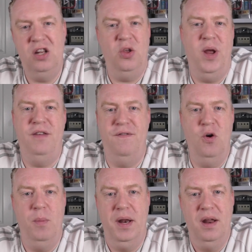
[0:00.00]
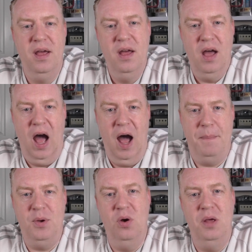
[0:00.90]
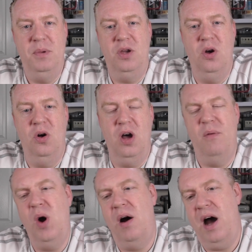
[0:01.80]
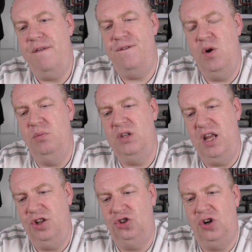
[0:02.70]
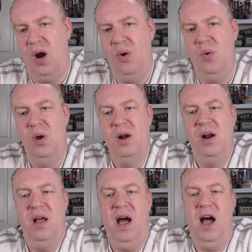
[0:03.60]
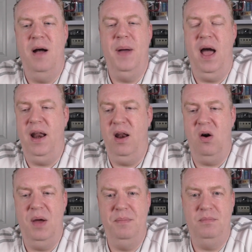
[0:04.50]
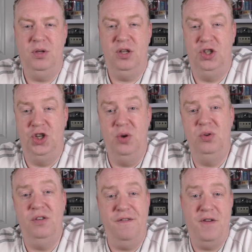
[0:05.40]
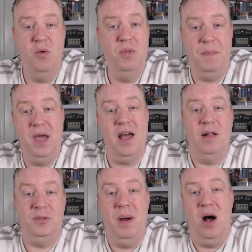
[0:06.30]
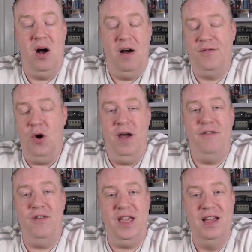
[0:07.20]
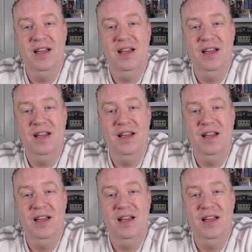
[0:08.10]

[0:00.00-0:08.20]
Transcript: do any filming, purely because, well, I filmed an intro, and then I'm due to film the pickups part. I've got everything